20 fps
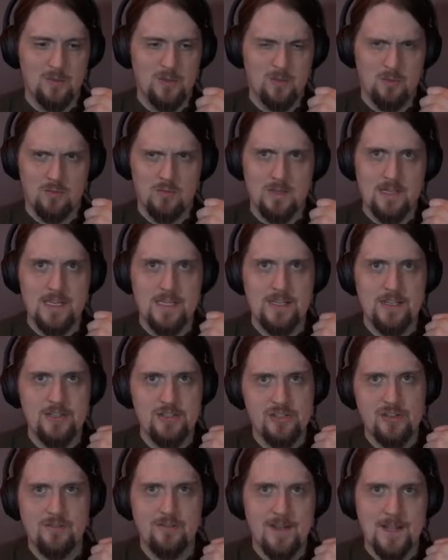with
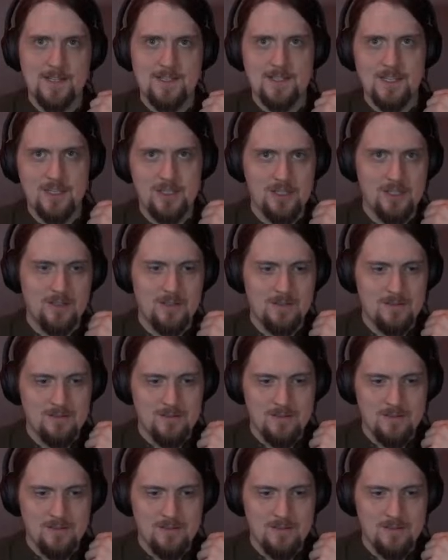rage and vexation.